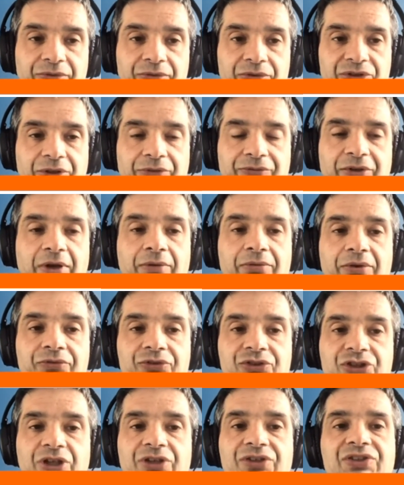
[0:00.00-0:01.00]
So far
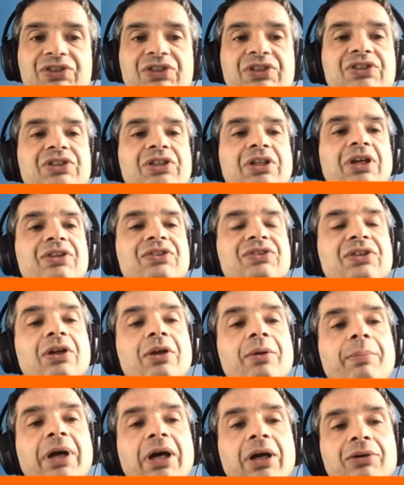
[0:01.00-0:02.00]
we've just discussed
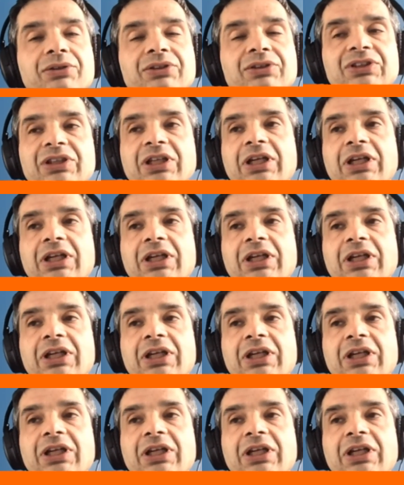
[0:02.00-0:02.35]
about